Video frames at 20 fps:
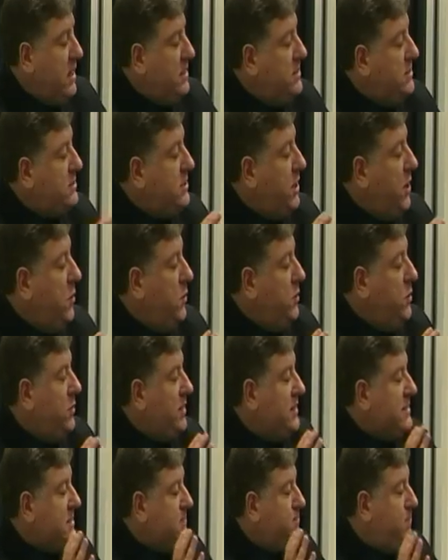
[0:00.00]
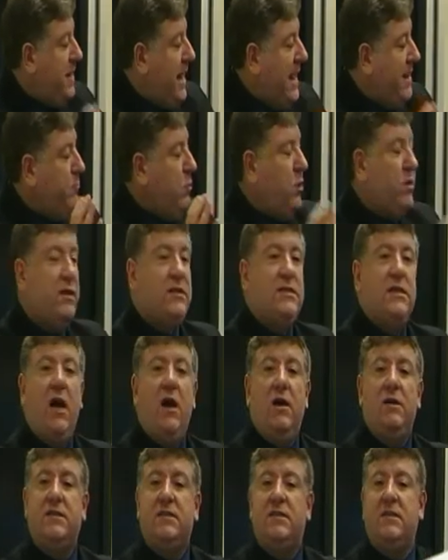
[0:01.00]
So you explain what the
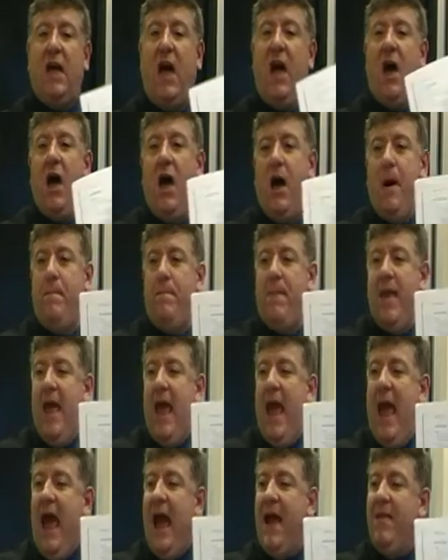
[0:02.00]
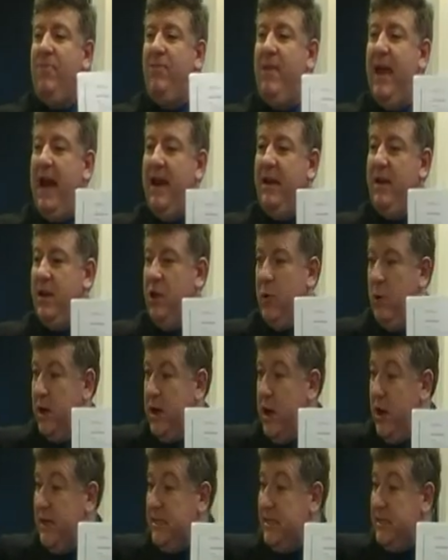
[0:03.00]
tasks are, and then you
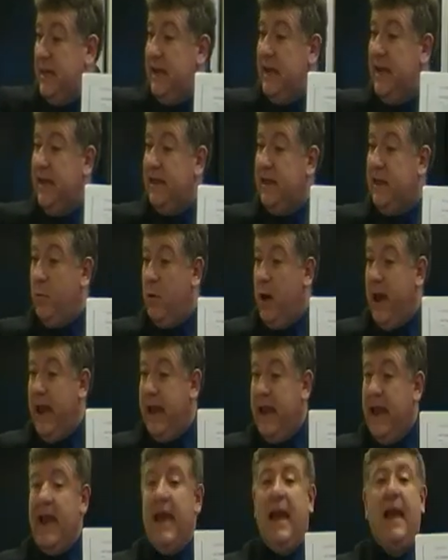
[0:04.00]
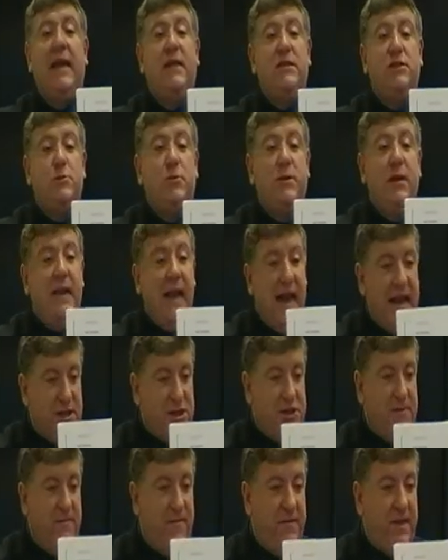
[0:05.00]
are going to lead the way into an
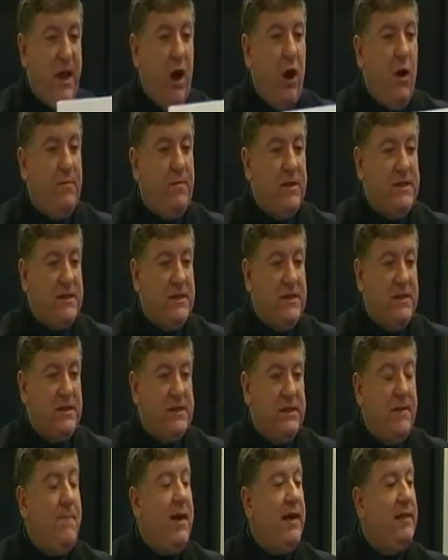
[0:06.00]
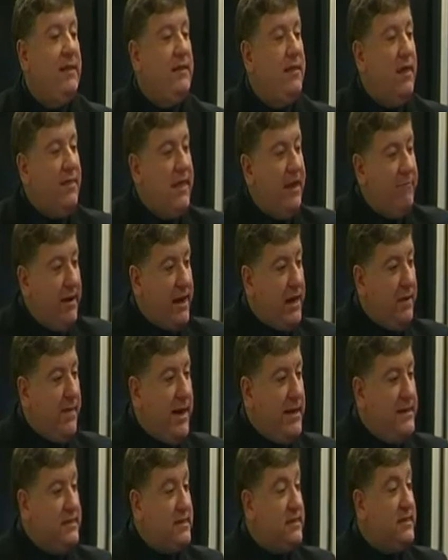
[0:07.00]
election for the officers. The method that they
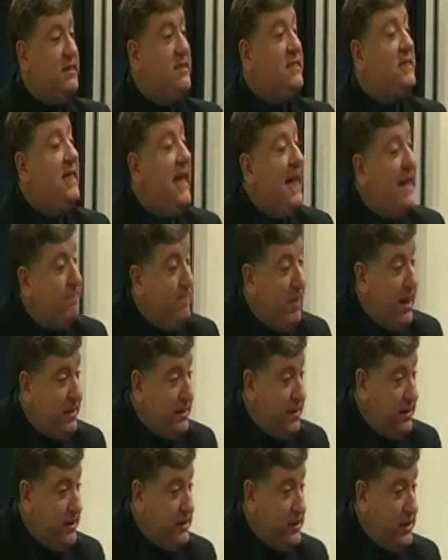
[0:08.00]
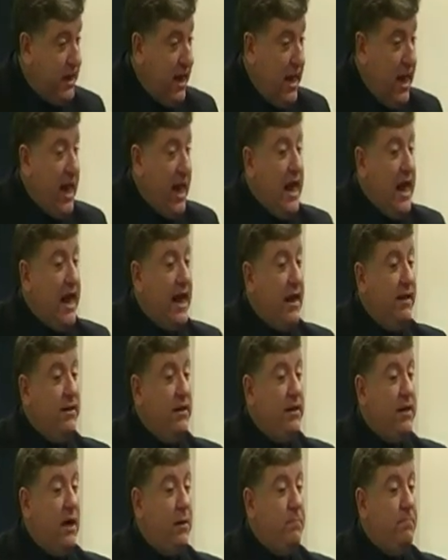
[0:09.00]
recommend is the slate method, in
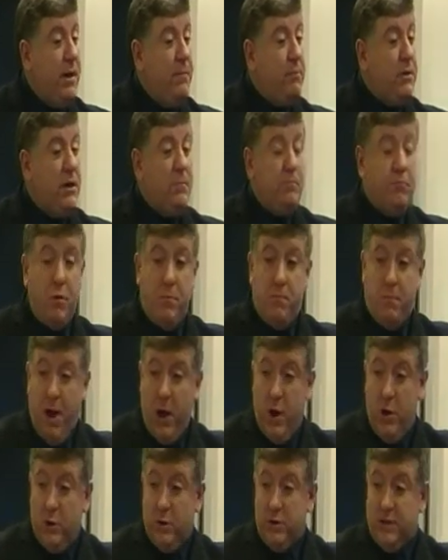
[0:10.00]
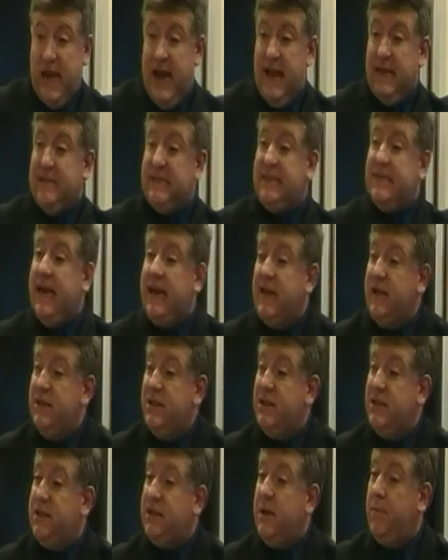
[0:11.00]
that young people can propose and
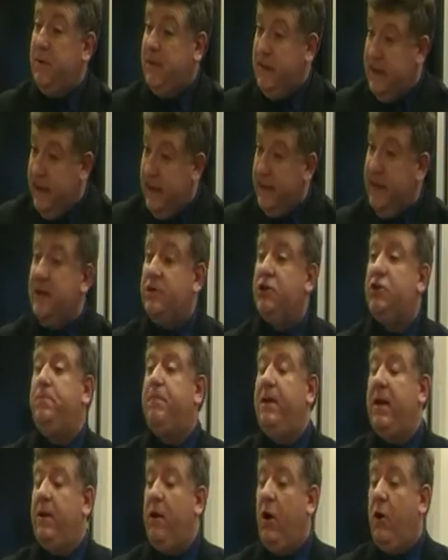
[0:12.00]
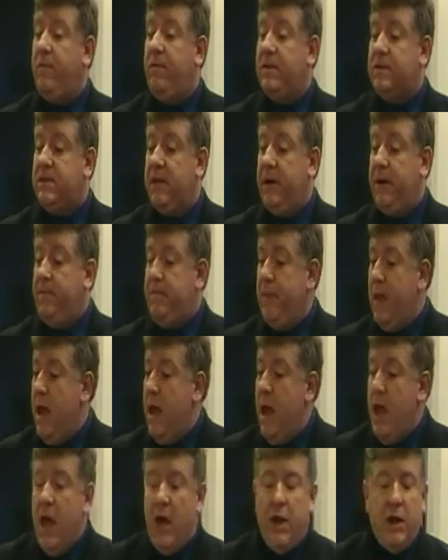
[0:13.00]
second somebody they think should be an officer.
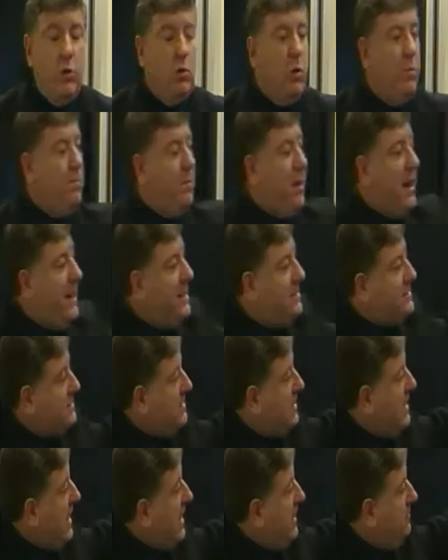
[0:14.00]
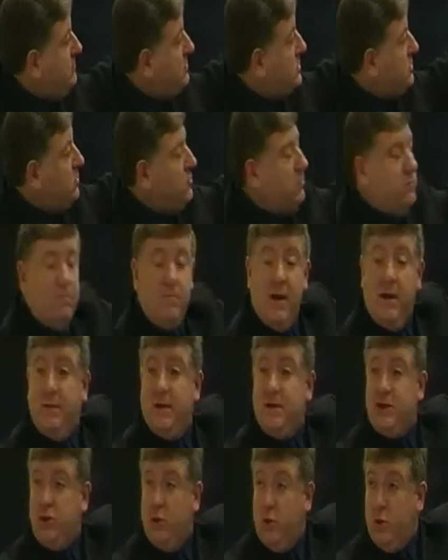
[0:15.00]
You will place the names on
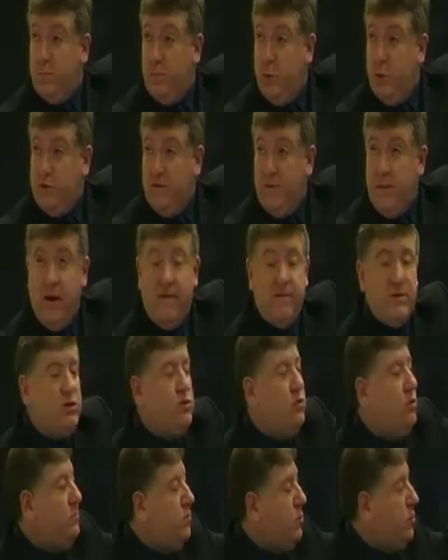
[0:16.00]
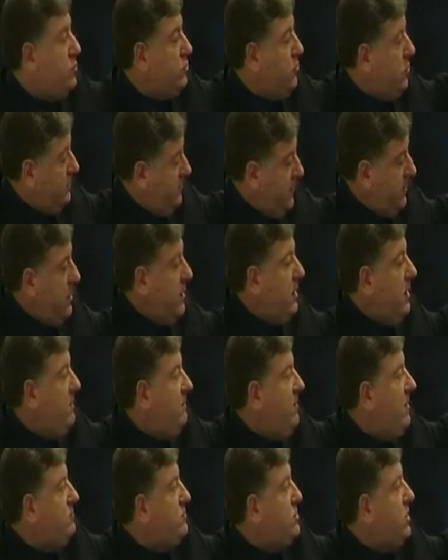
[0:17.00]
maybe a chalkboard, if you have a chalkboard or
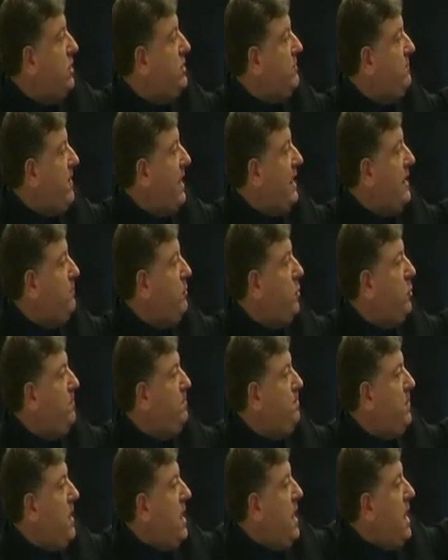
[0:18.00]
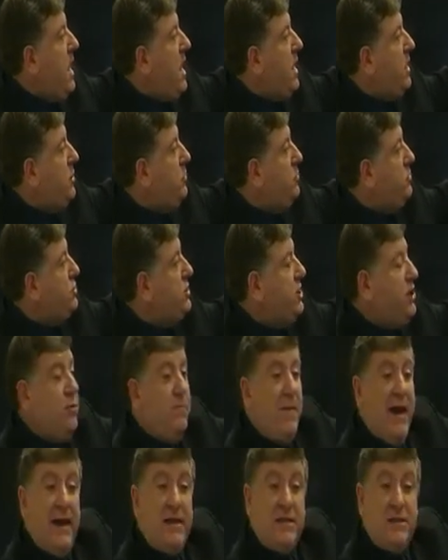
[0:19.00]
flip chart available. Usually
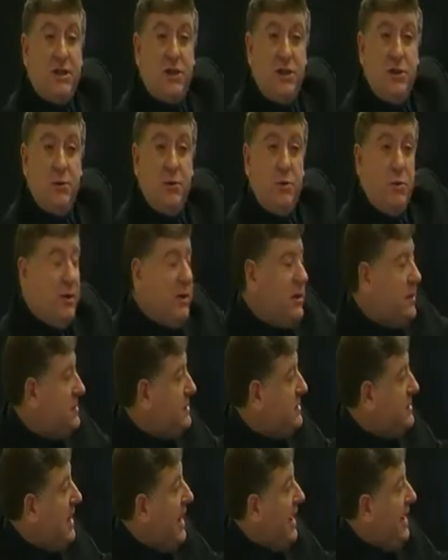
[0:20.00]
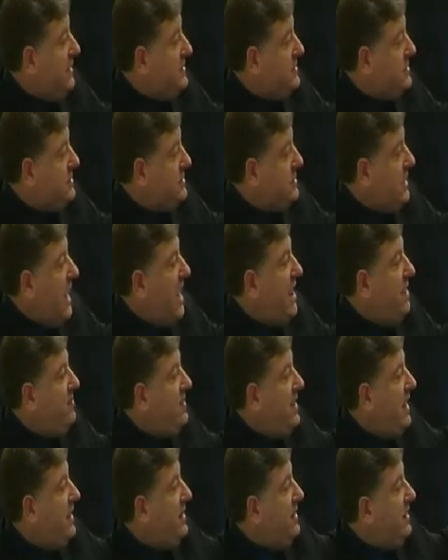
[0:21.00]
you make 2 slates,
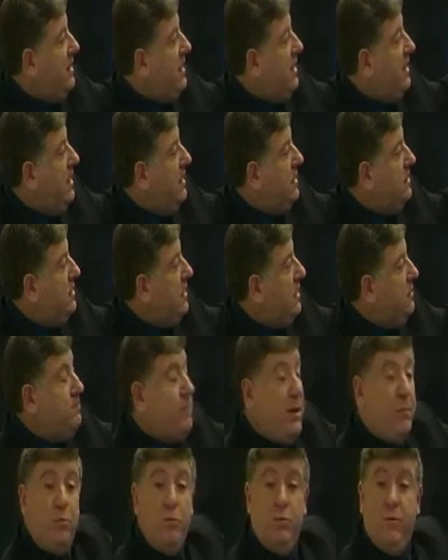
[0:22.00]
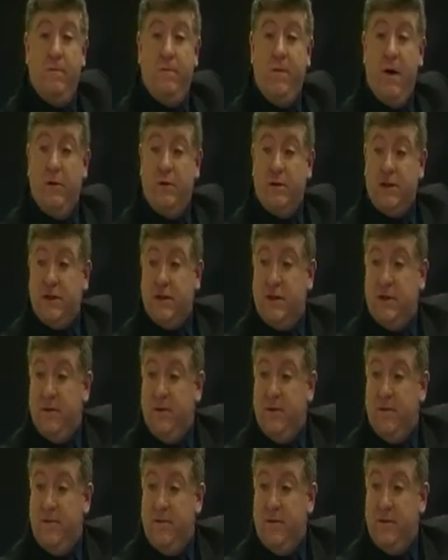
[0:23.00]
and then the young people will vote
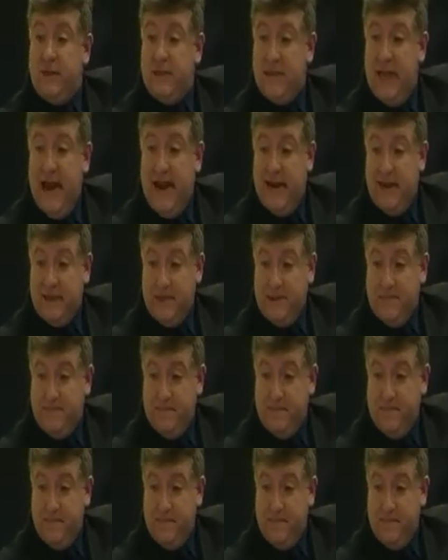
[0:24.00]
for a slate.